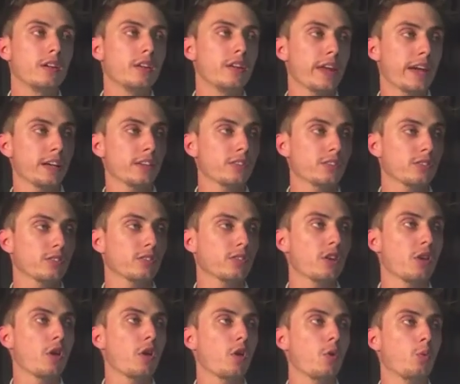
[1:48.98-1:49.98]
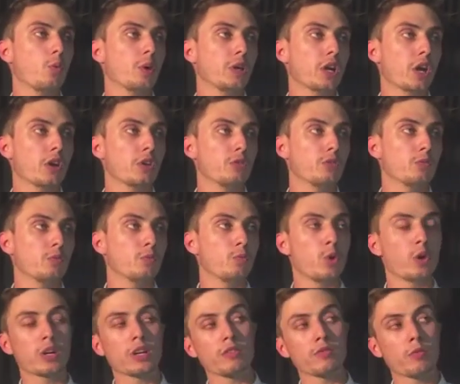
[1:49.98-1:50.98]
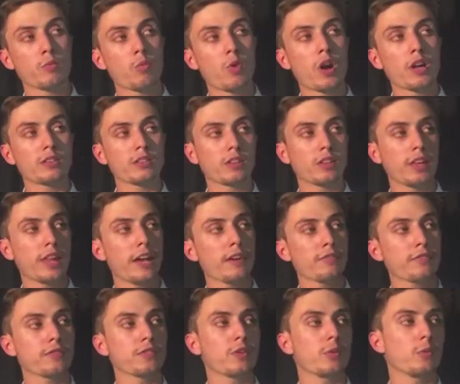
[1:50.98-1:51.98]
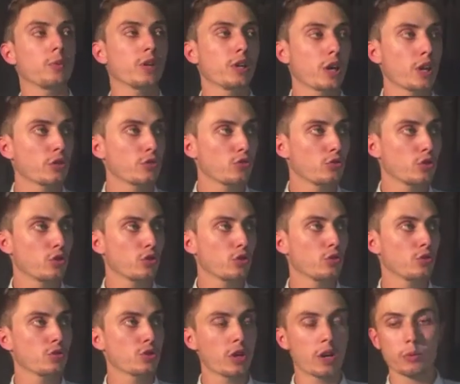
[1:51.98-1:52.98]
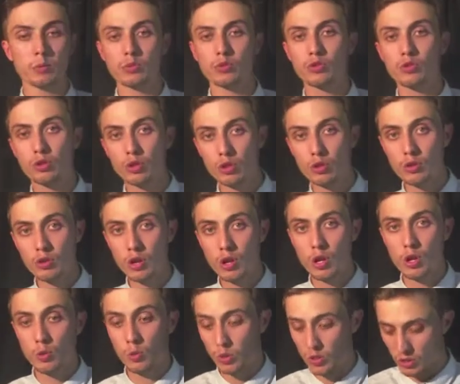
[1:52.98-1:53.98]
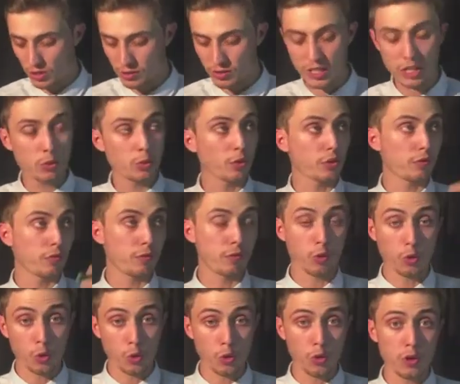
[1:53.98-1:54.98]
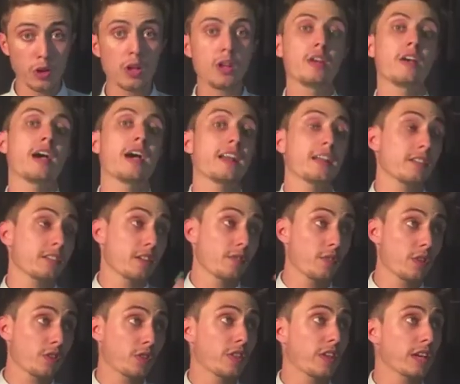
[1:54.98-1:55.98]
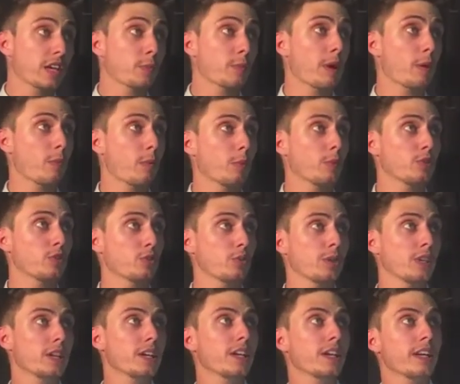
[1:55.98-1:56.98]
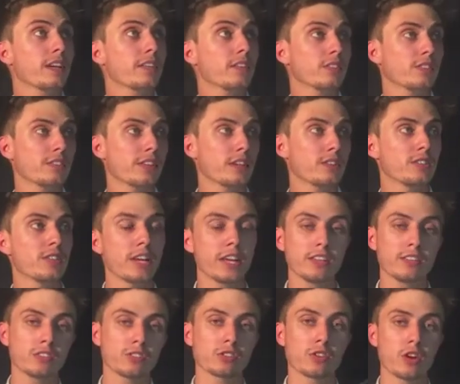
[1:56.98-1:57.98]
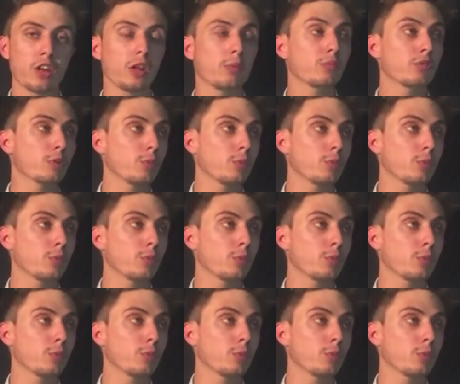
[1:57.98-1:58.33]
Next, we go working from right to left. We go 2 times 2, which is equal to 4. And if you think about what we're doing here, this is our tens column.